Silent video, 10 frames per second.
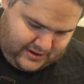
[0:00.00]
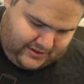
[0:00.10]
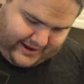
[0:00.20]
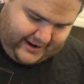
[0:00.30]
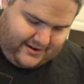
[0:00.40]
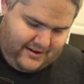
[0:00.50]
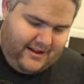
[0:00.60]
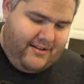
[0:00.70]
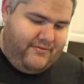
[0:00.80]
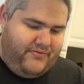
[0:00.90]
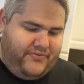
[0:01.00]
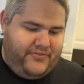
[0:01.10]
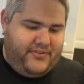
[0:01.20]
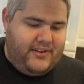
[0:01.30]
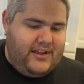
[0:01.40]
Like, why should be the
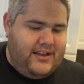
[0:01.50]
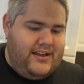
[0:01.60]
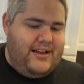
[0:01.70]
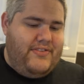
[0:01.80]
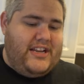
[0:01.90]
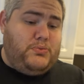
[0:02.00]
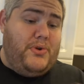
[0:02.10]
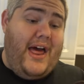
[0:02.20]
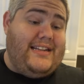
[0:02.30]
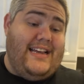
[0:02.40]
best thing ever? This will not